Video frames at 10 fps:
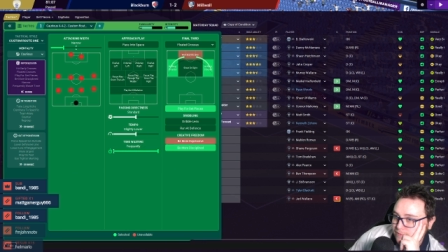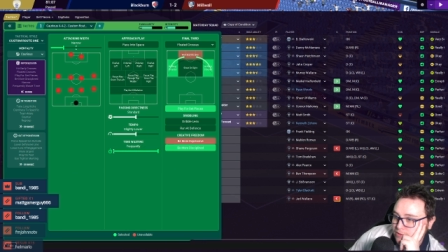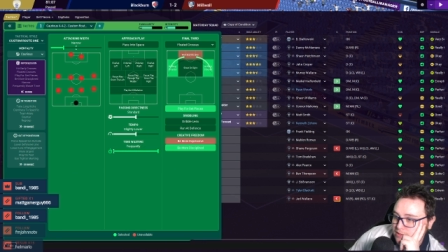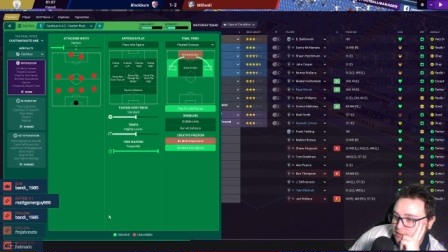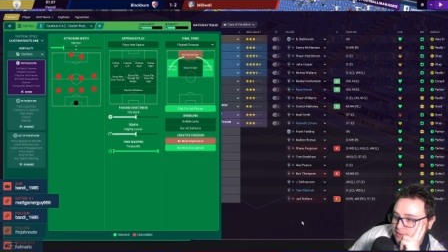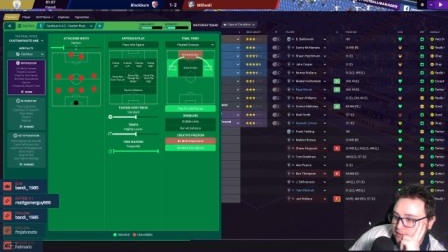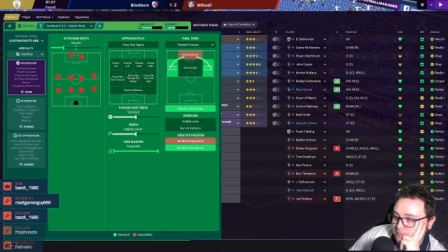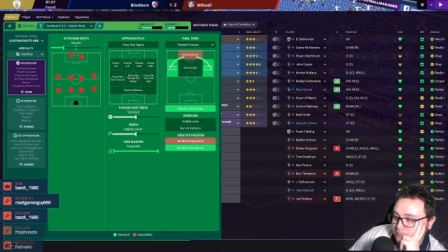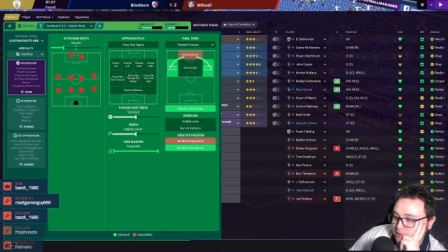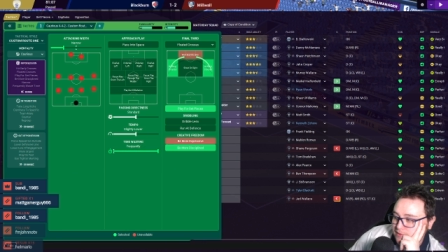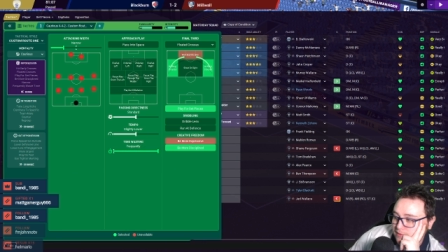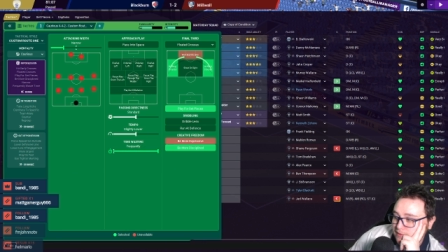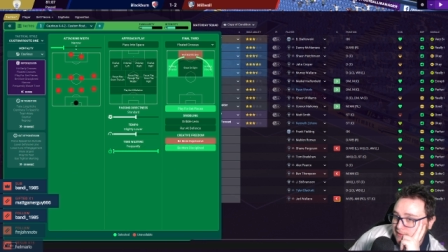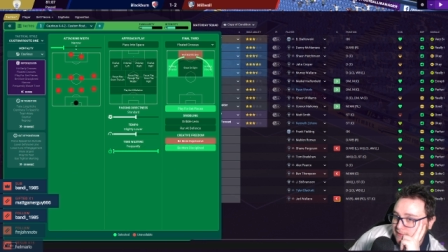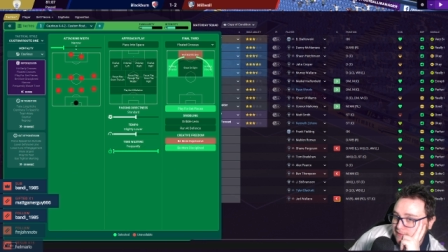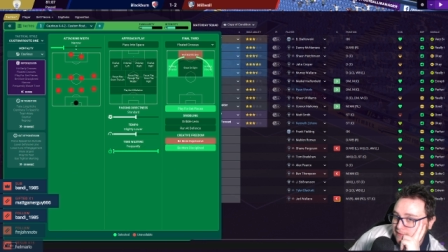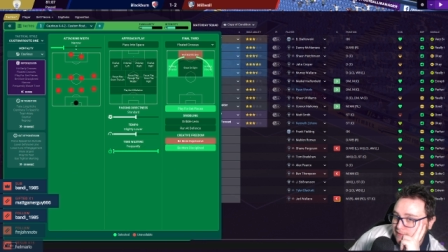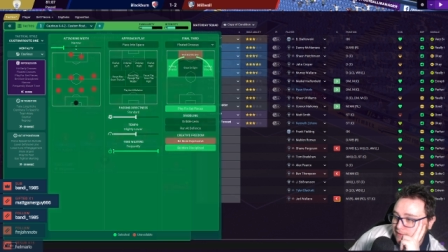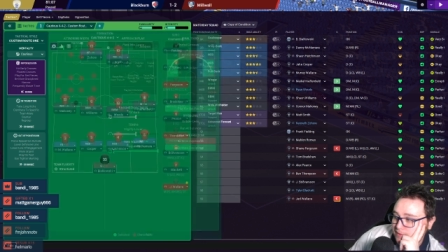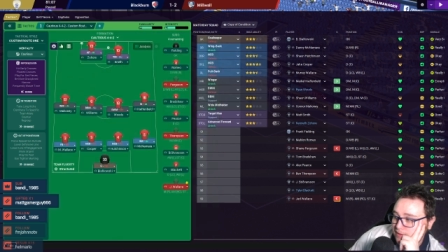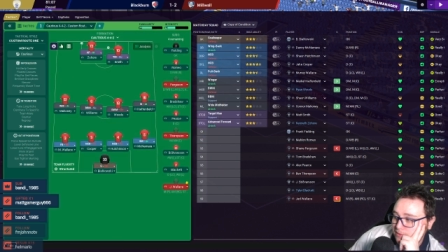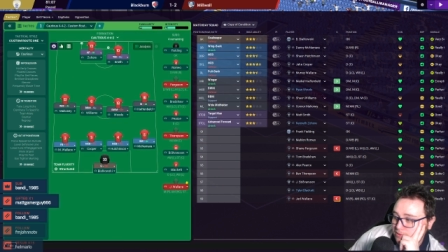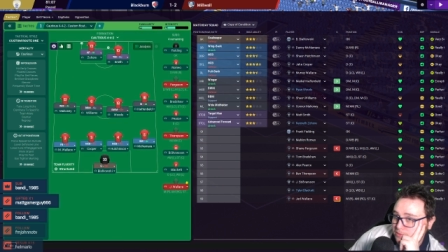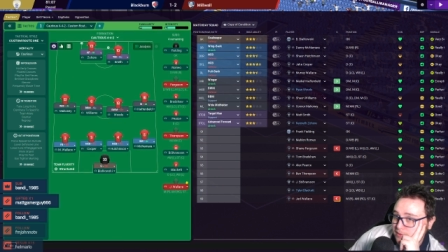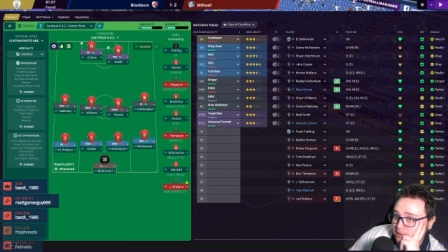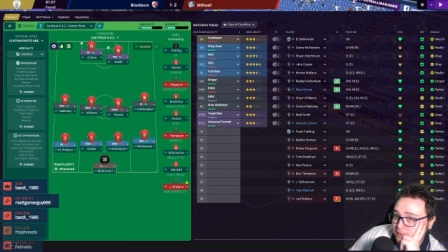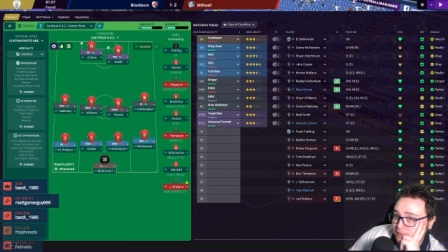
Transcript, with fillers: Full on time wasting, lads. And I'll go down